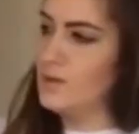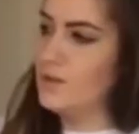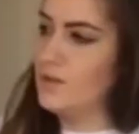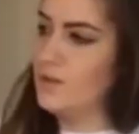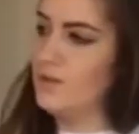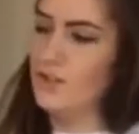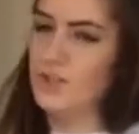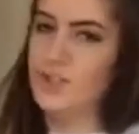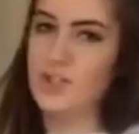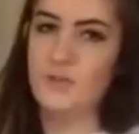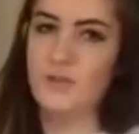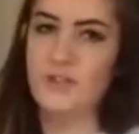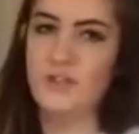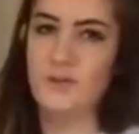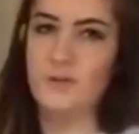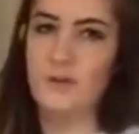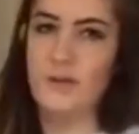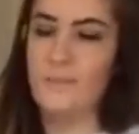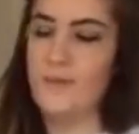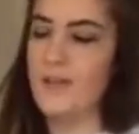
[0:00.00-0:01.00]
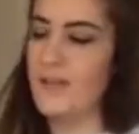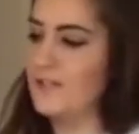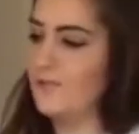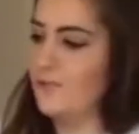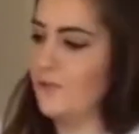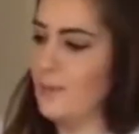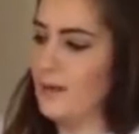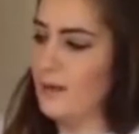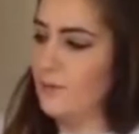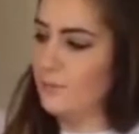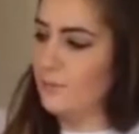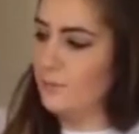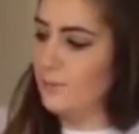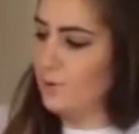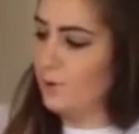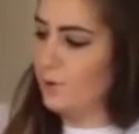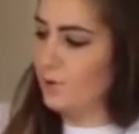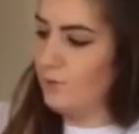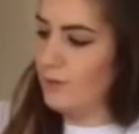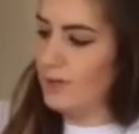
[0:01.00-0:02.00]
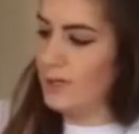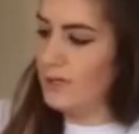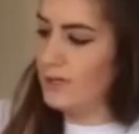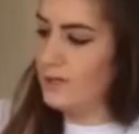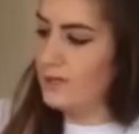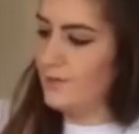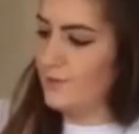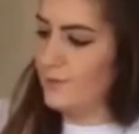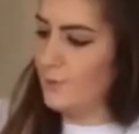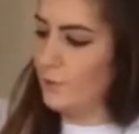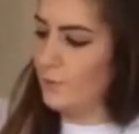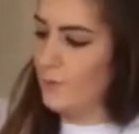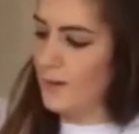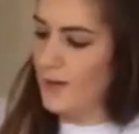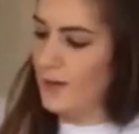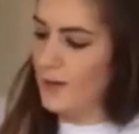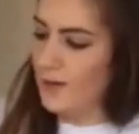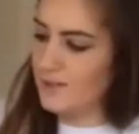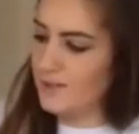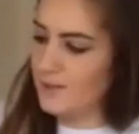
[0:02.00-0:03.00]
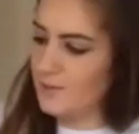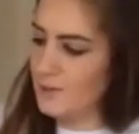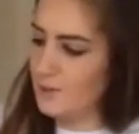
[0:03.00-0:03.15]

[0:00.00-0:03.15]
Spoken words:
So the juice is only made of about 3 to 4 parts.